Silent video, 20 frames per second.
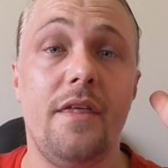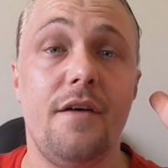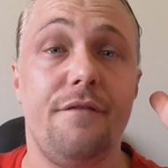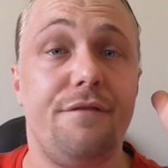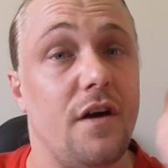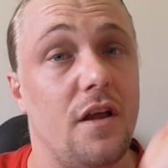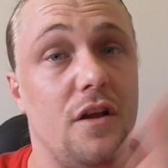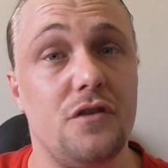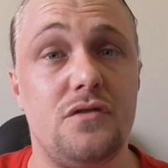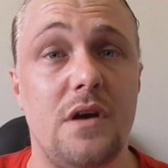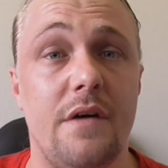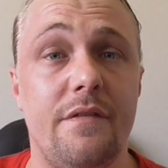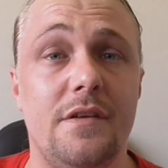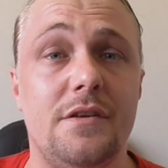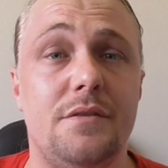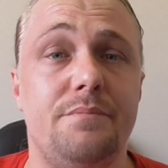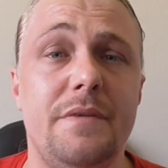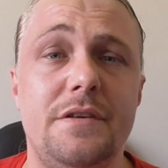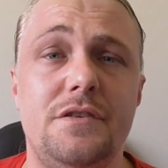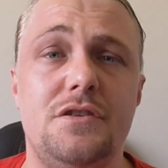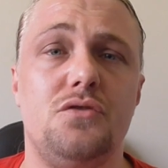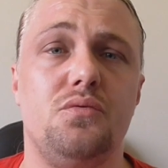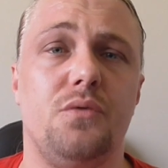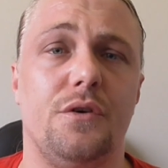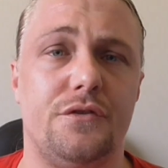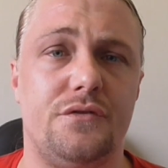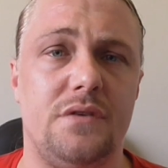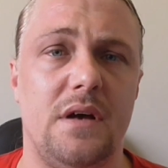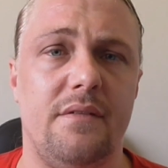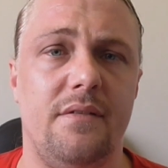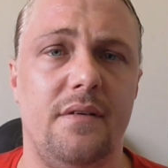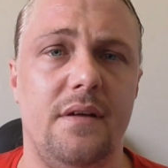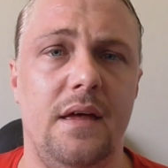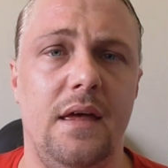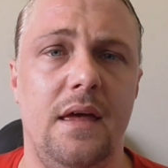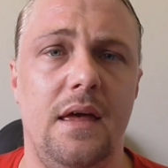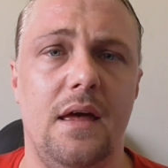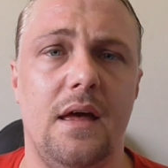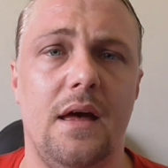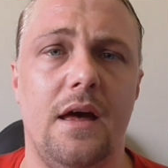fellow travelers, Mitch's World Travel
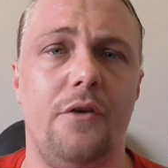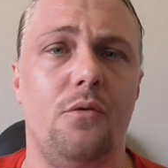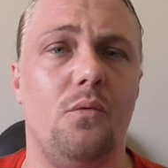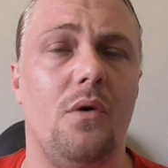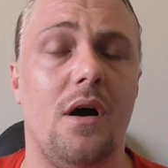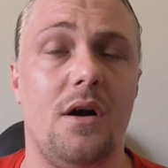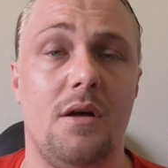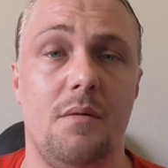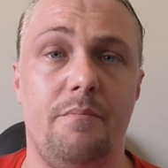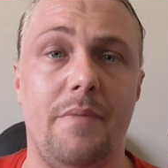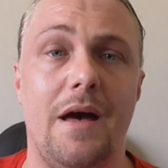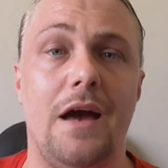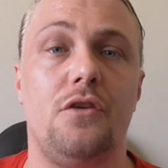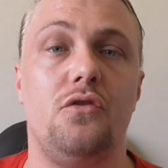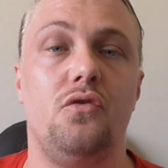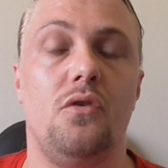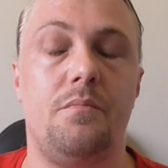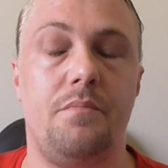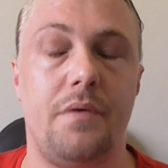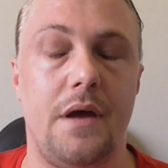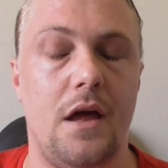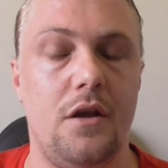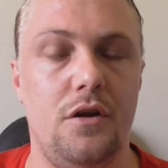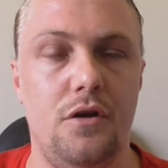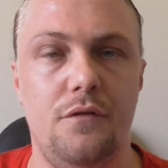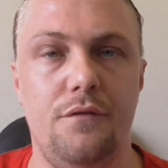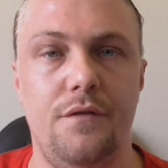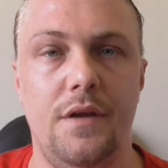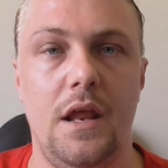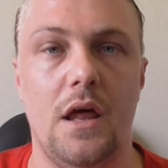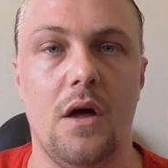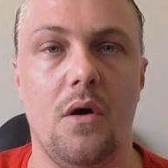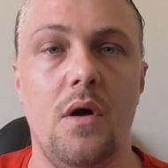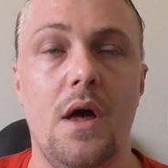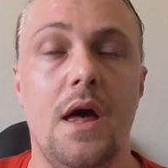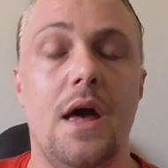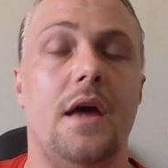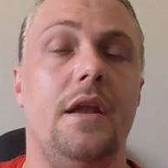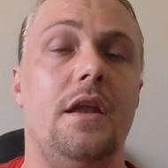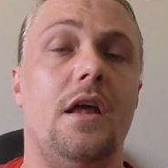here, and welcome back to a brand new video.
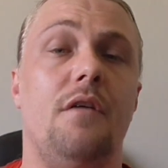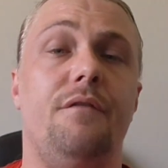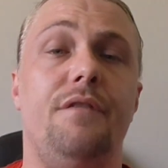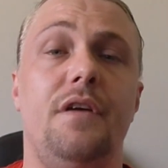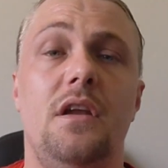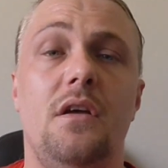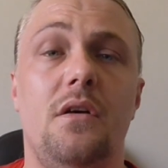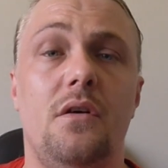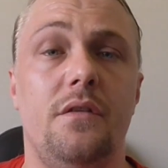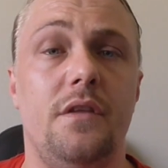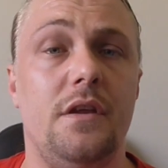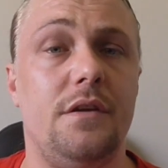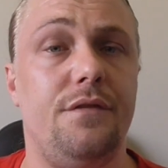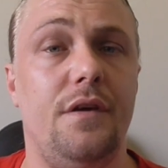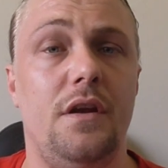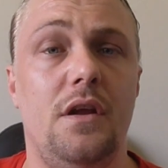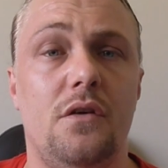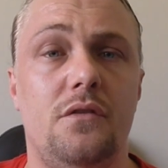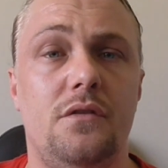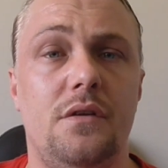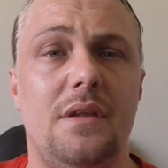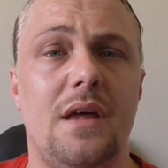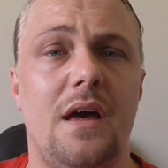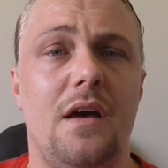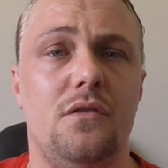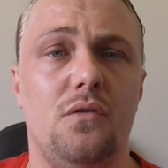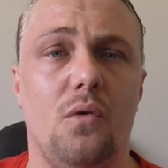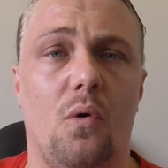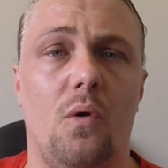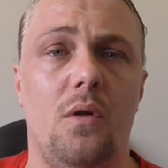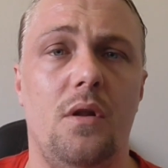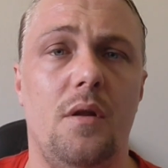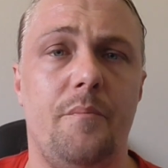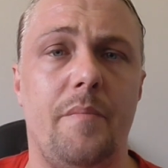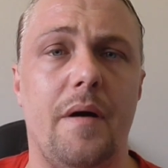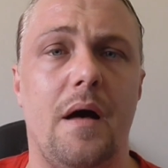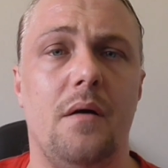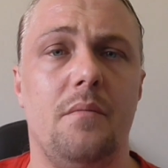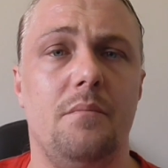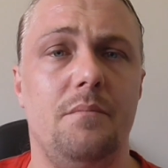Now this video today is all
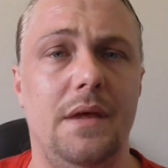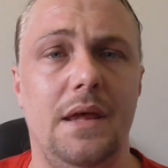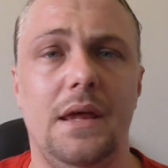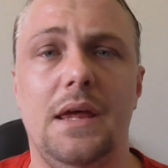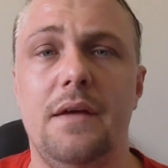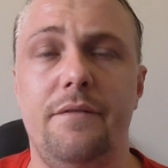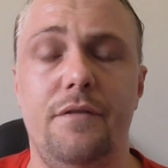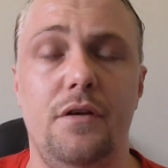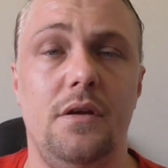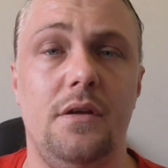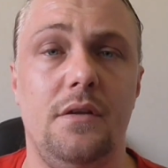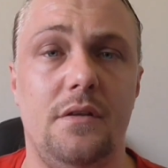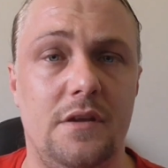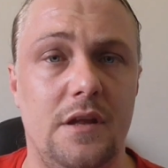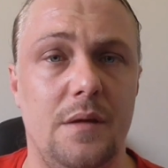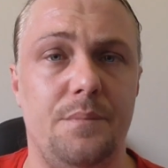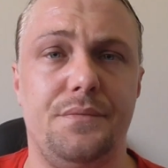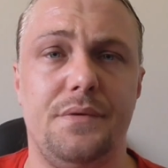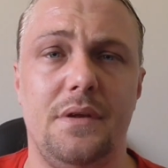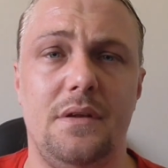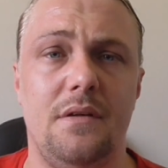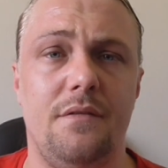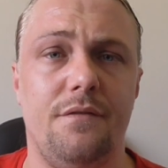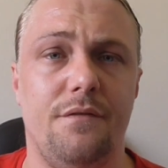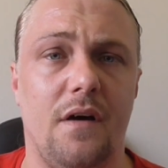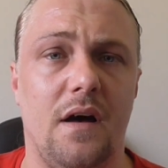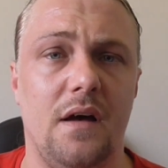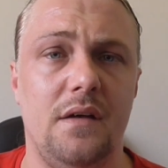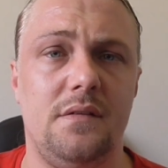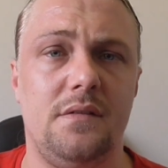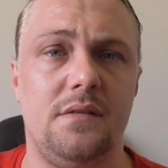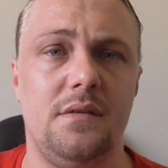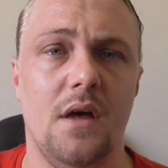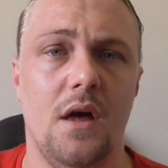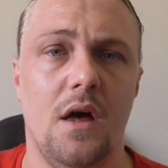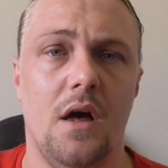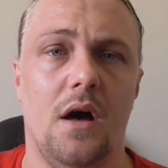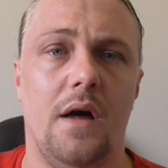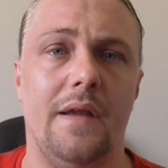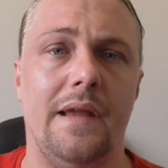about me giving tips and advice
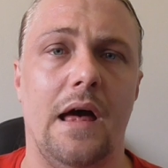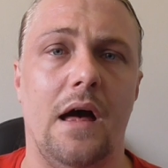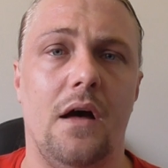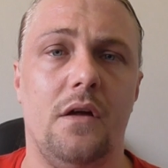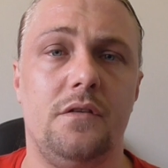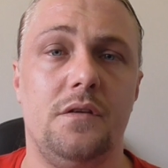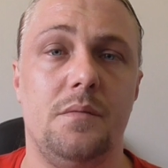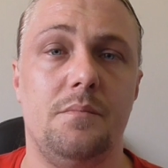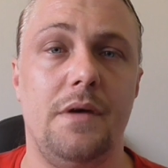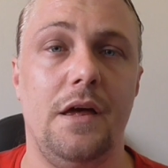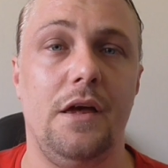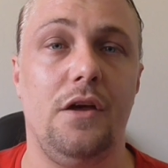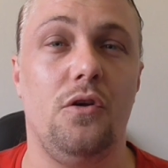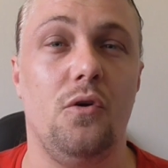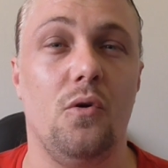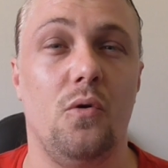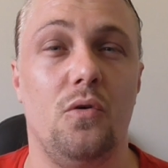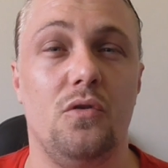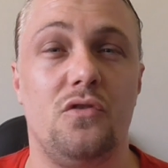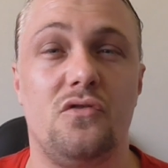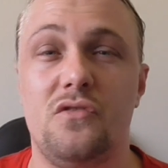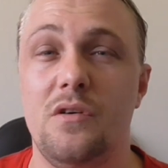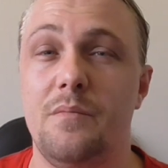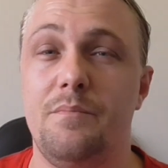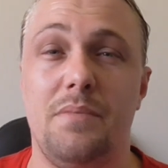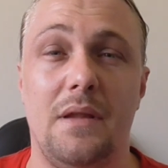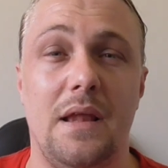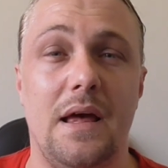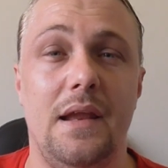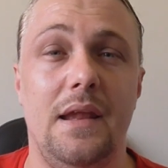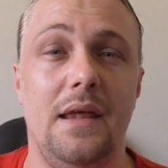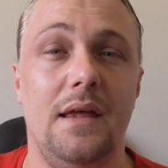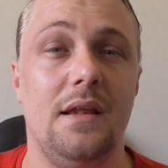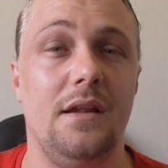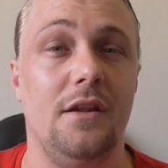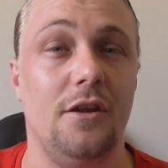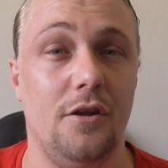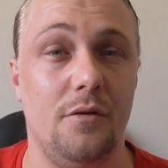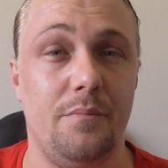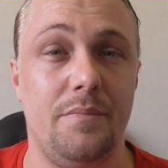on how to make your trip planning a
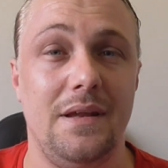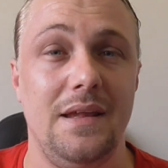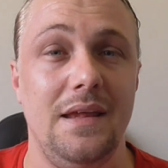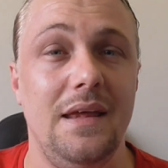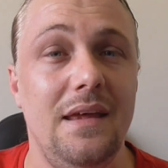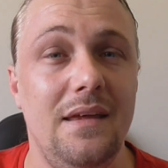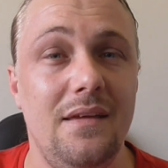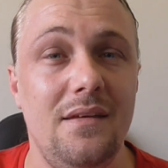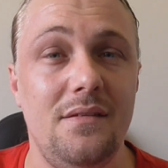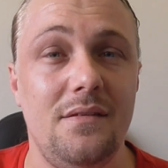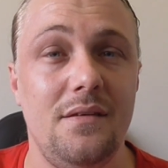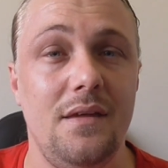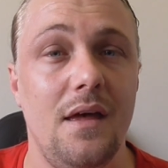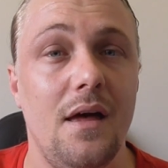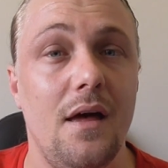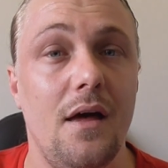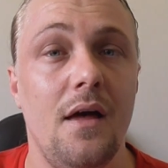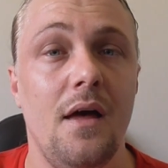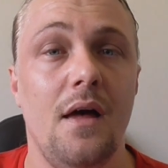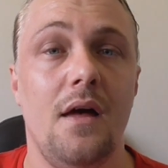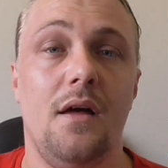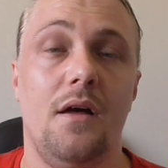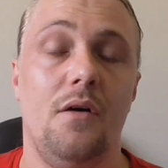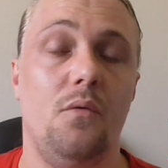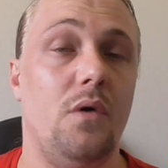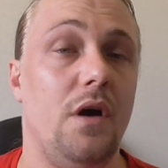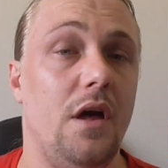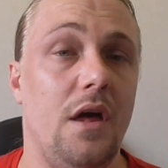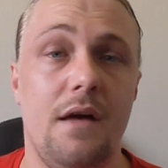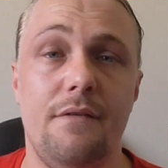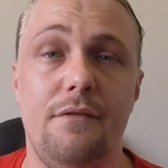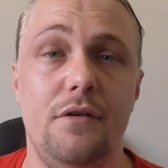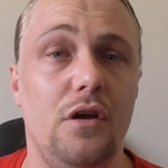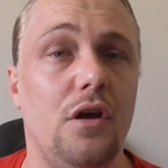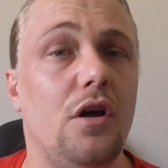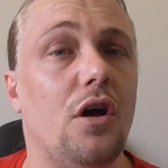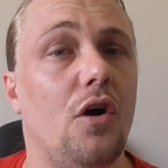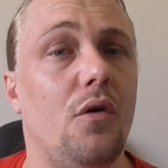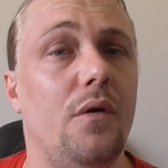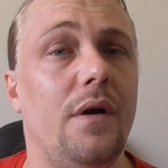little bit easier wherever
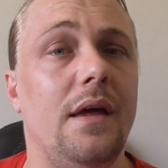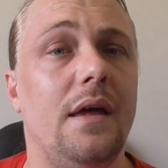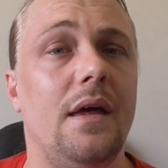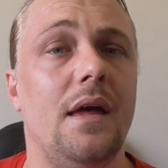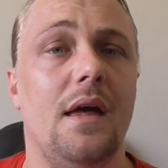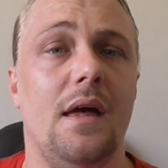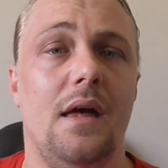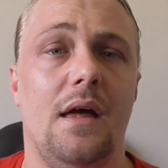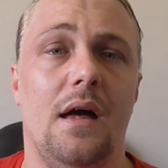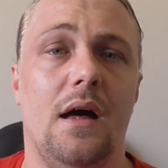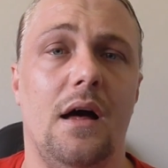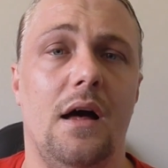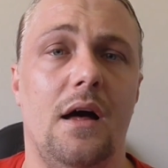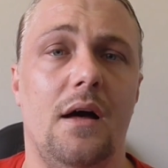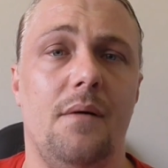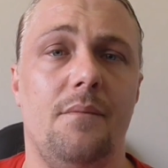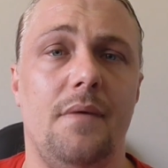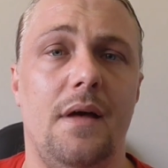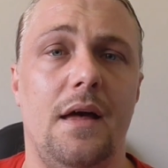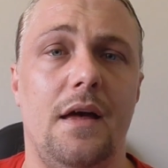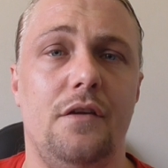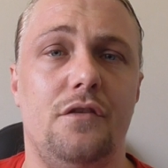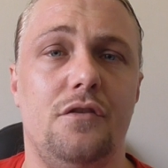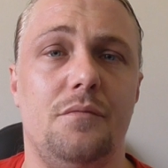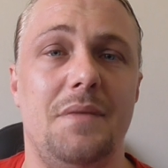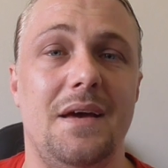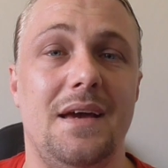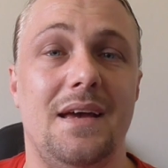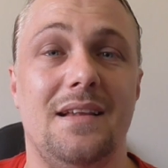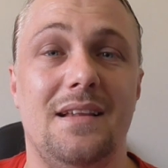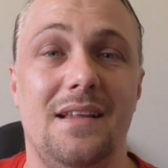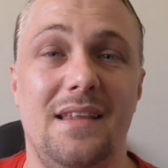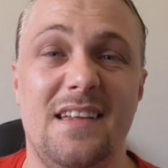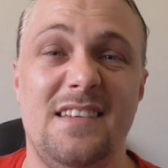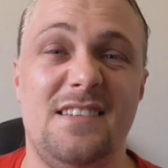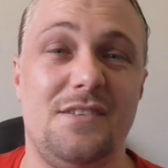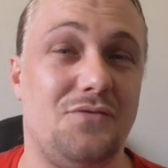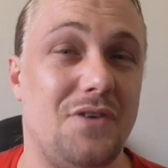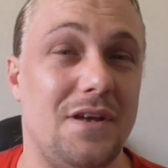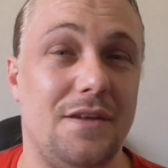you're going, and to make it
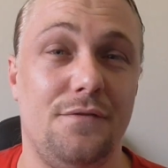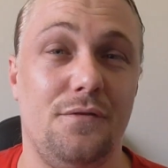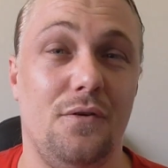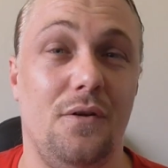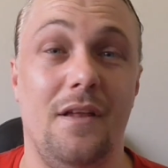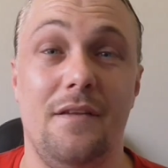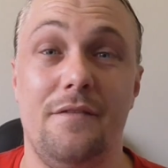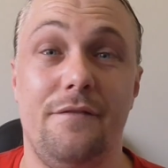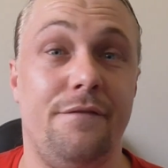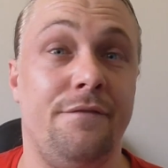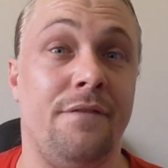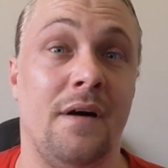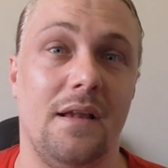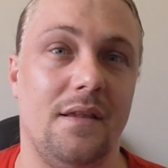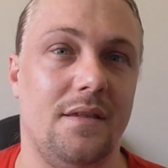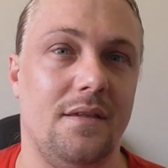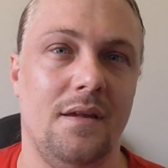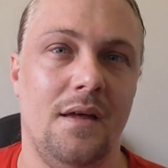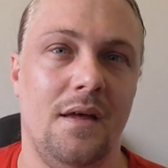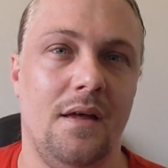less stressful and fun